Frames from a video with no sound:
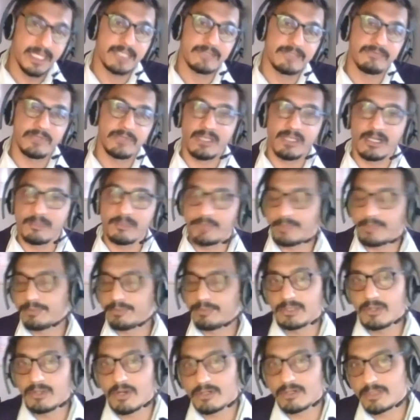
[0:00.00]
for young people
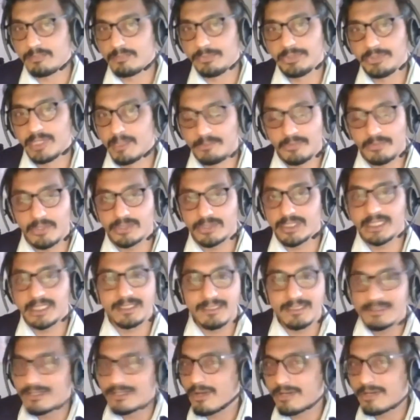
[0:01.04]
to contribute our projects
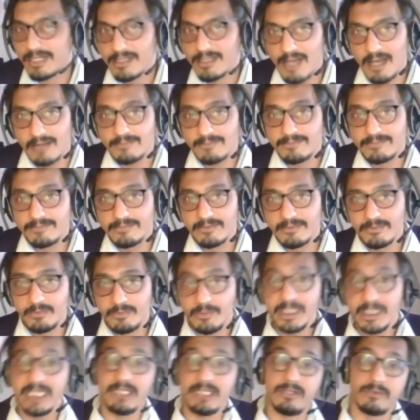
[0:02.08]
is not enough.
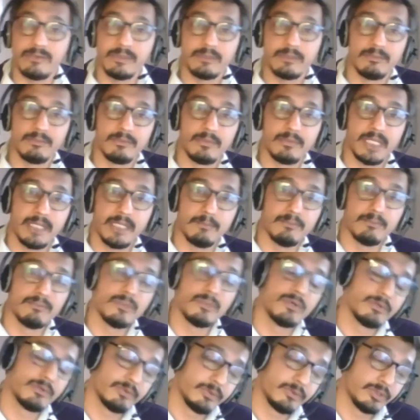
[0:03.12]
We need to
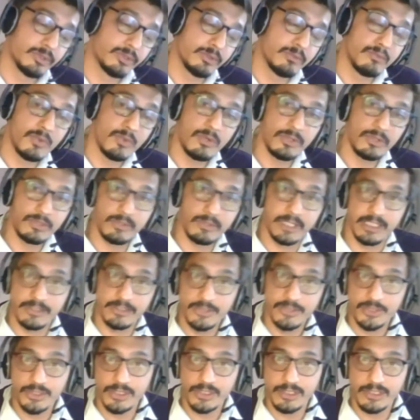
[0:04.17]
do more to
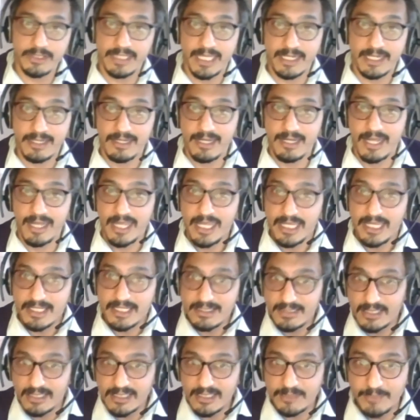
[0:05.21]
ensure that
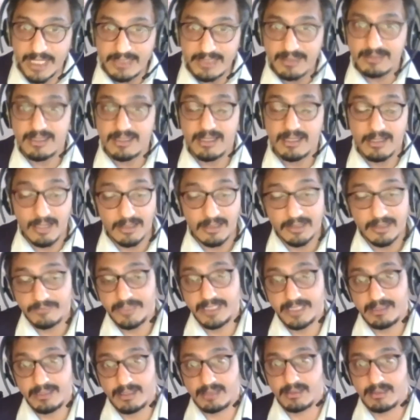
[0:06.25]
such spaces are
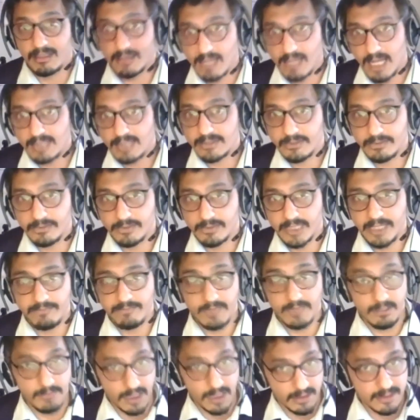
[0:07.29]
cultivated at the grassroots
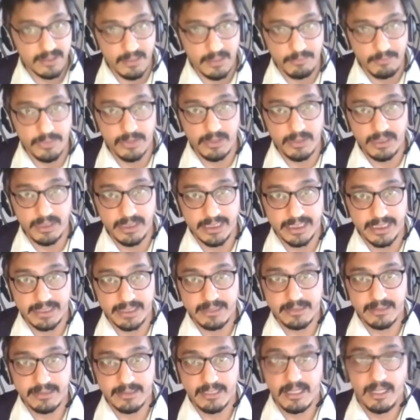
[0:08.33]
level amongst
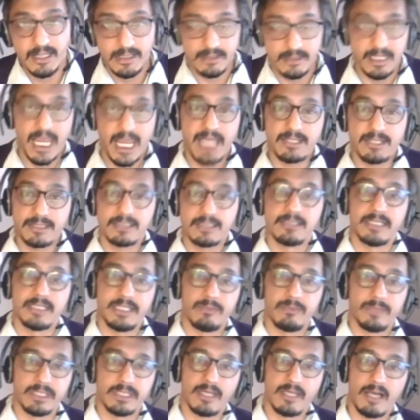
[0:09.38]
communities, nationally
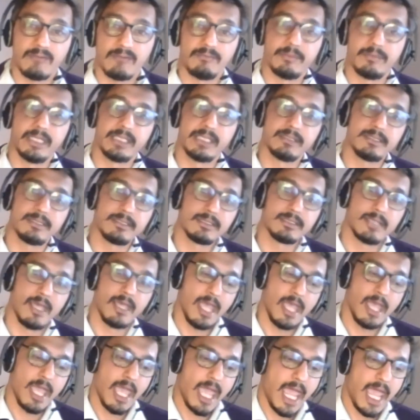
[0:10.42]
with governments,
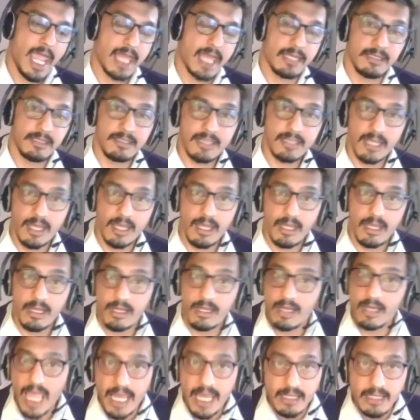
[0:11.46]
and
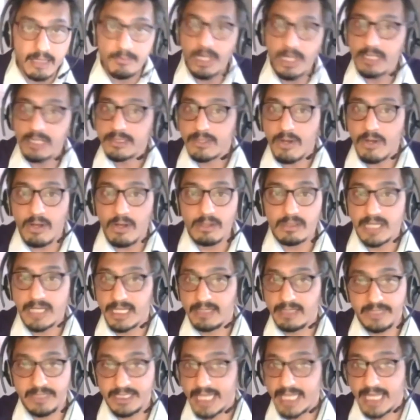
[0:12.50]
amongst all
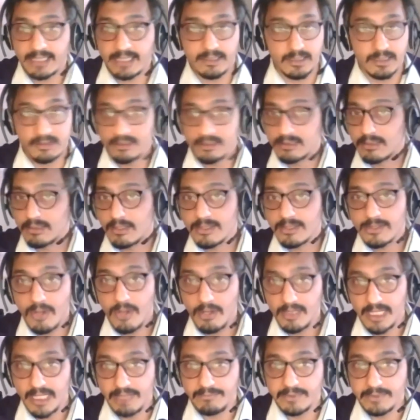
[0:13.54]
relevant actors across all
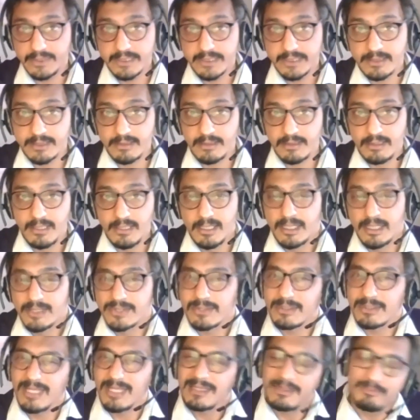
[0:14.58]
levels.
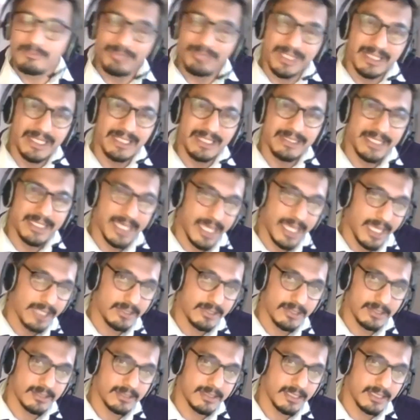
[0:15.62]
So that building the
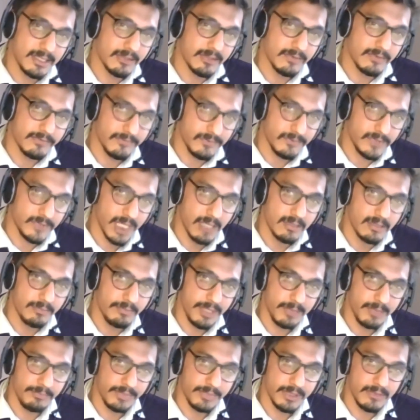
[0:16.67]
agency of young
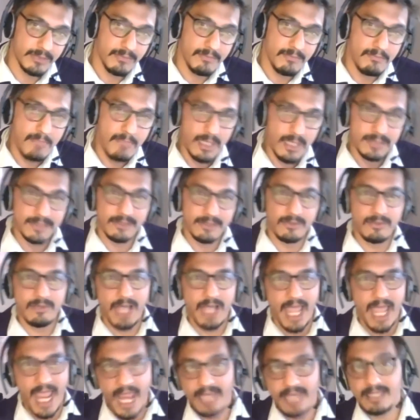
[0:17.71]
people must go
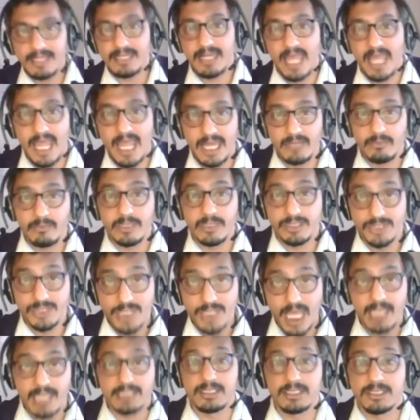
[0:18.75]
hand in hand with
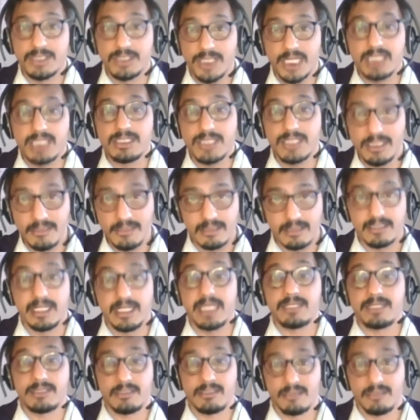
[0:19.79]
changing the
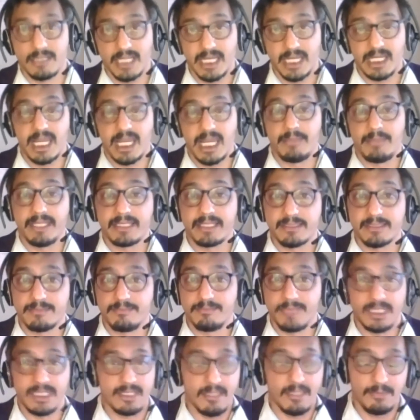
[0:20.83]
relational dynamics,
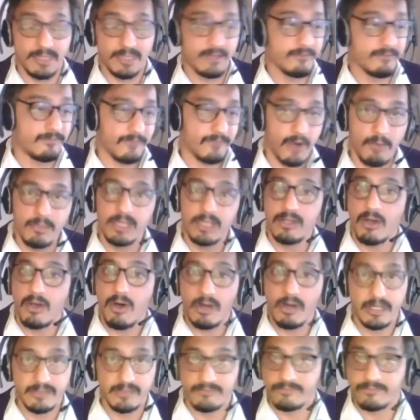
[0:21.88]
be them in the formal
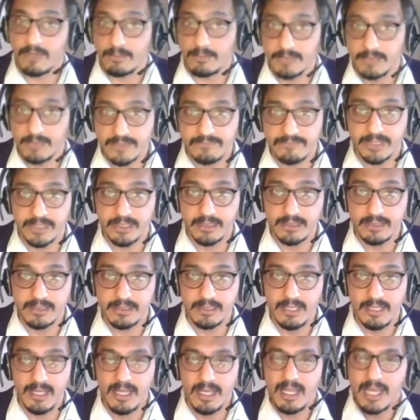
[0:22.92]
or informal spheres,
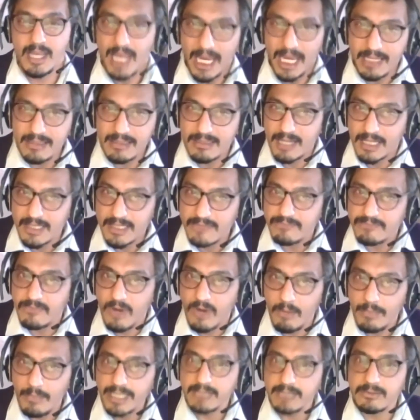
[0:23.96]
and
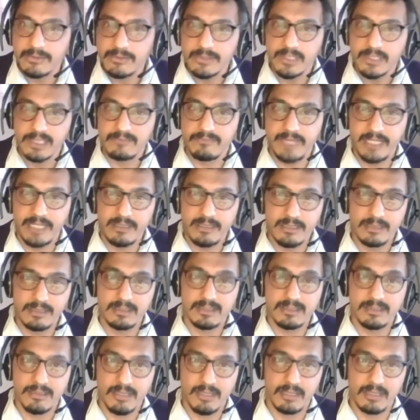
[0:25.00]
transforming those
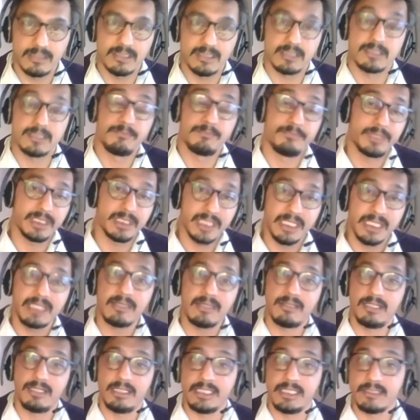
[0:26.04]
conventional structures,
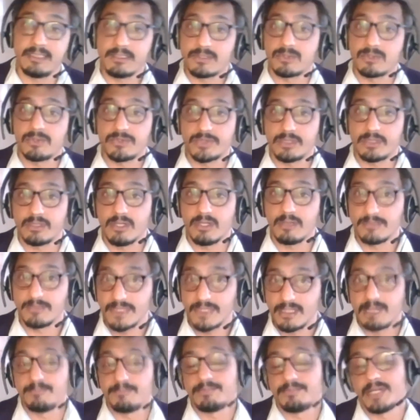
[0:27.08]
particularly the social norms
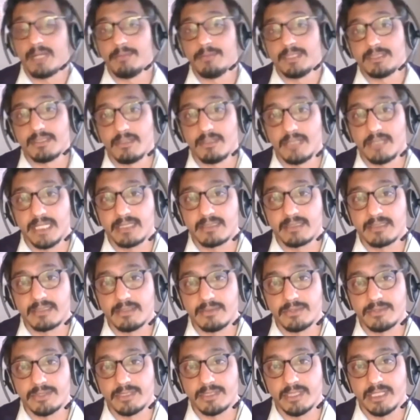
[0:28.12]
that are premised on
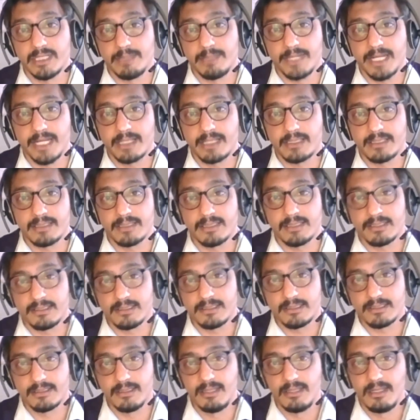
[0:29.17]
exclusionary
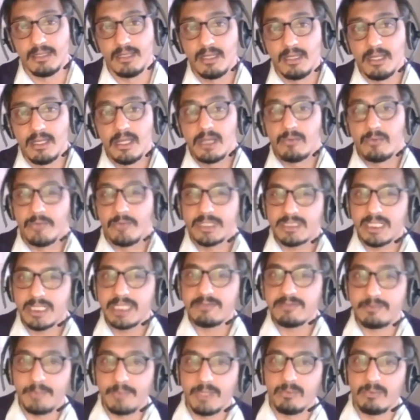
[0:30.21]
practices. Which
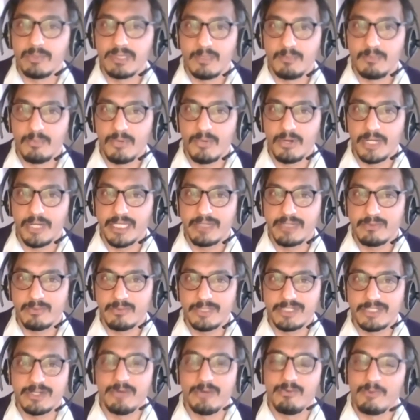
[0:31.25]
leaves me with the point
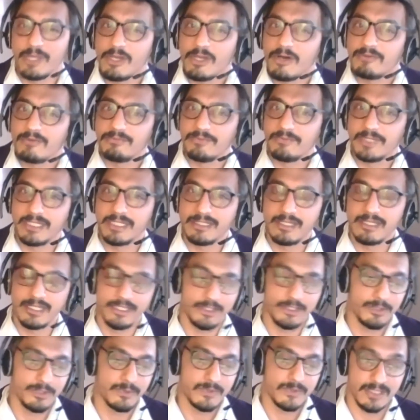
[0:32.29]
which we often
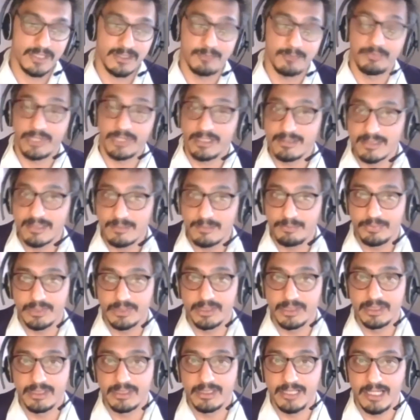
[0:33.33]
use as a
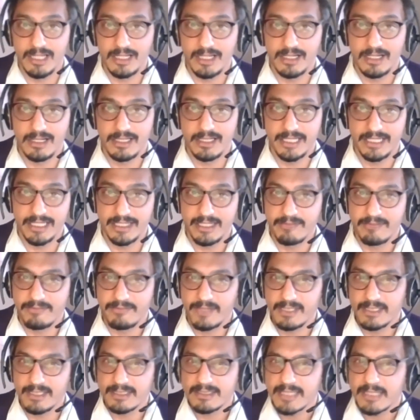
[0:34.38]
principle in
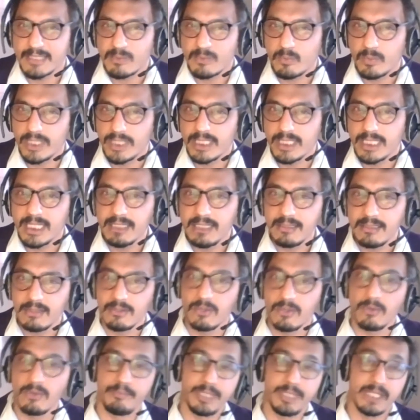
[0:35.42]
IFAD is that we need to
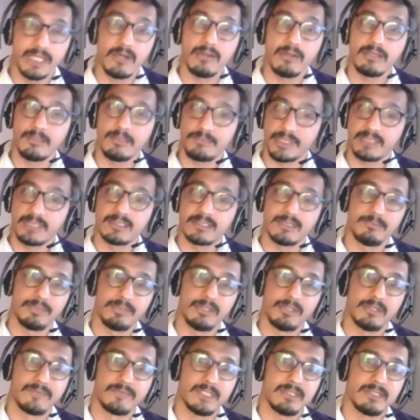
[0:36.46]
go beyond the
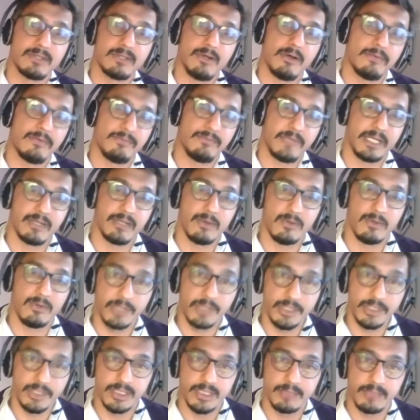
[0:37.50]
principle of just offering
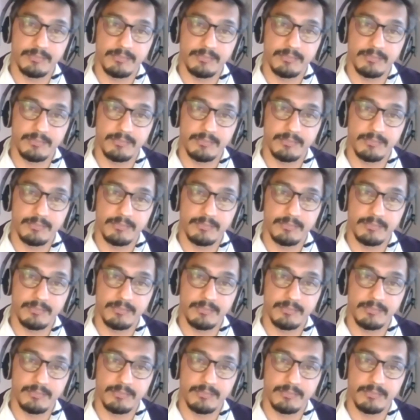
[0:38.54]
ownership